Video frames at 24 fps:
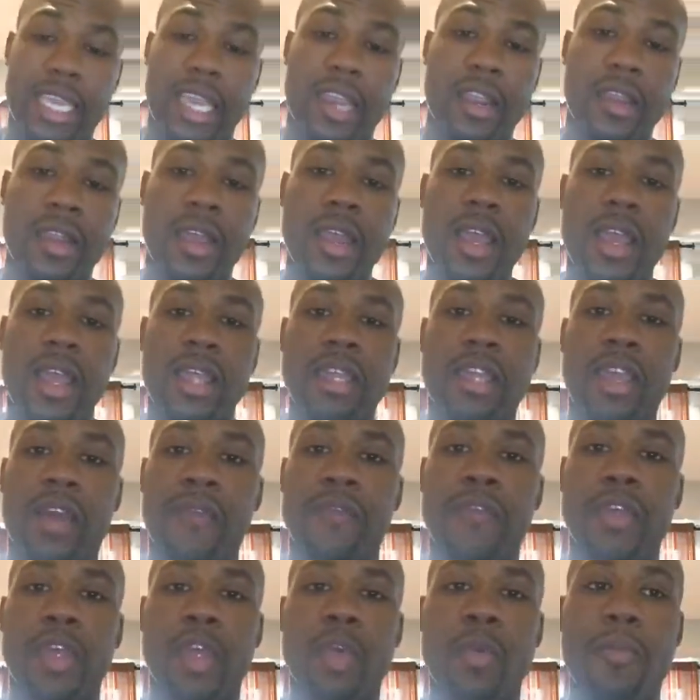there,
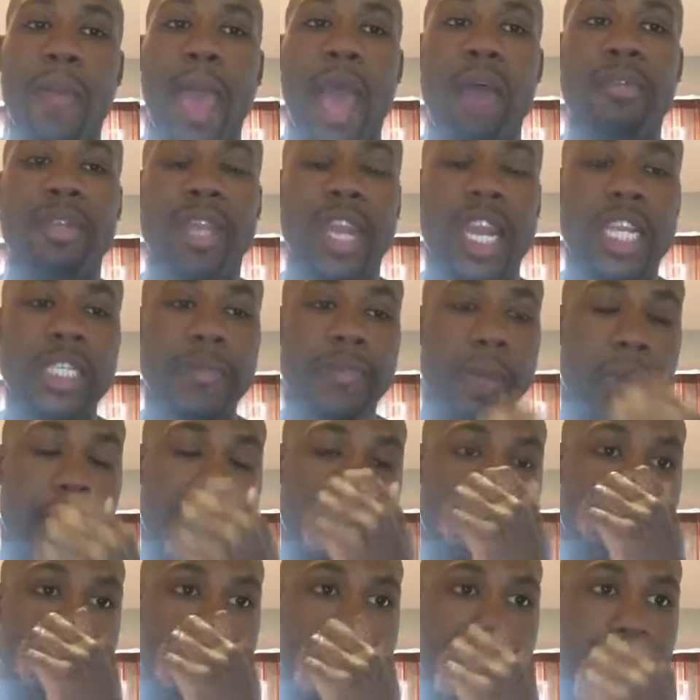WU Mountaineers,
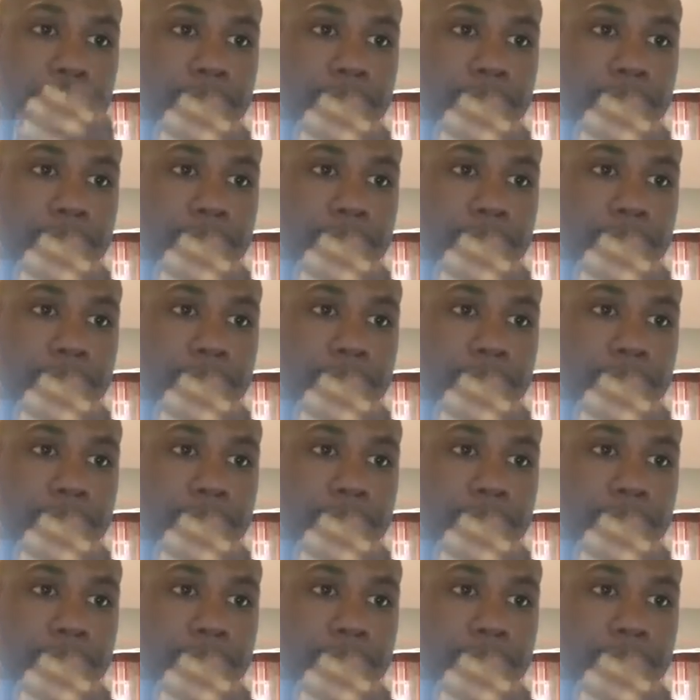baby.